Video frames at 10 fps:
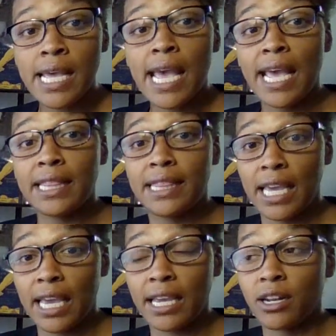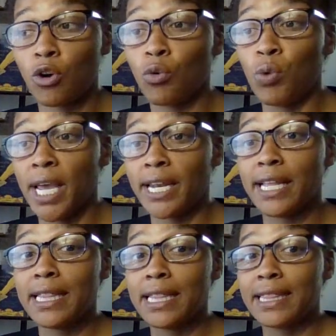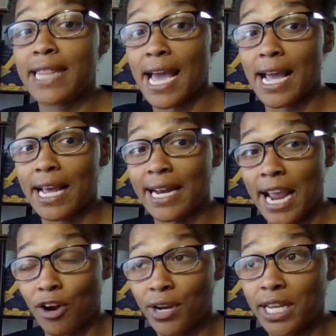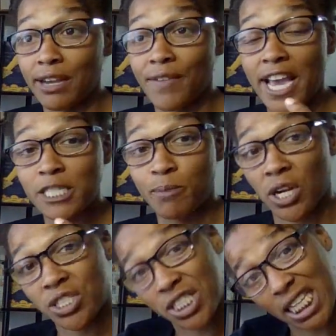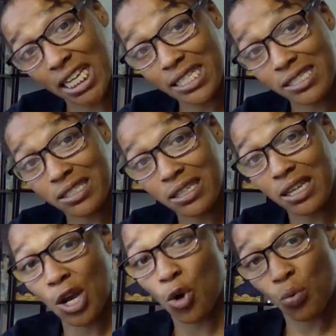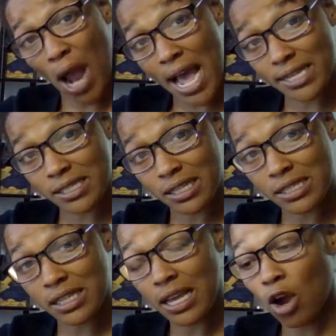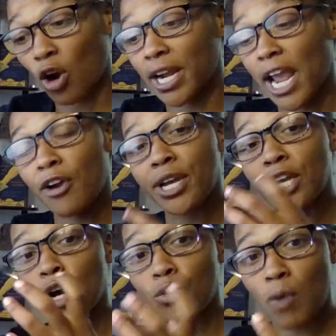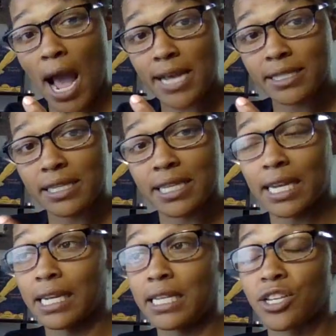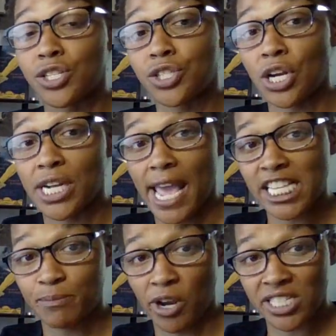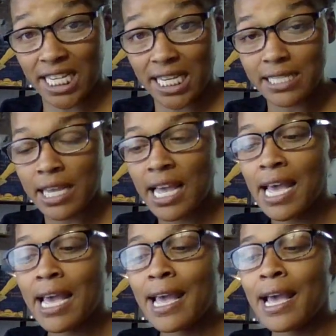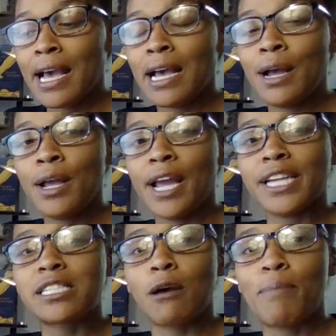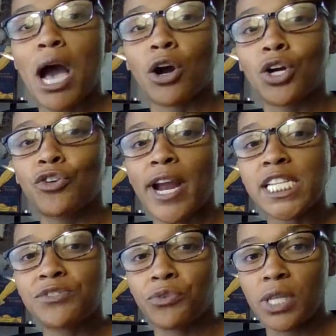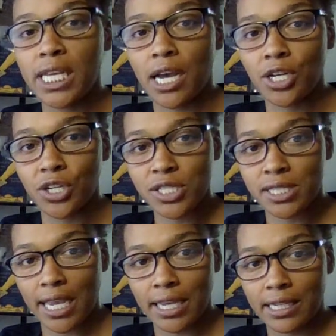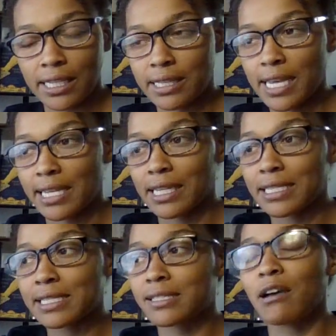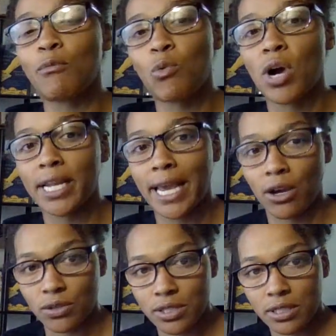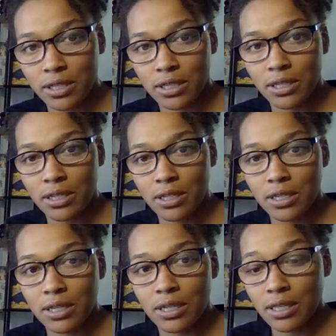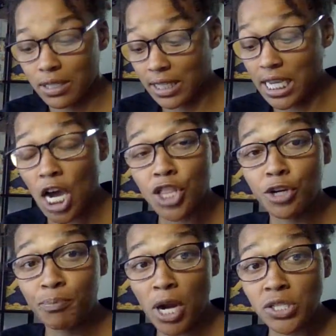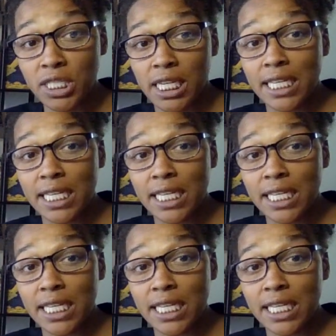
And then when that an area of expertise arises, or an area arises and it needs a certain expertise, it's about gracefully understanding that someone else, the other person